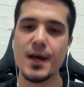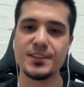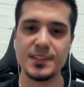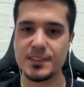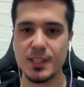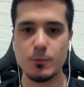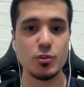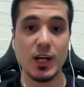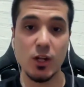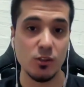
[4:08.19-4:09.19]
system. You
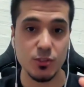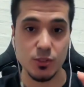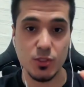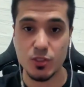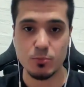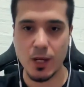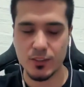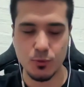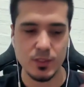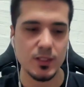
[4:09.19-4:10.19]
can also use
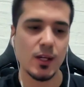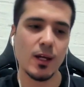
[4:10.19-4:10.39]
Postgres.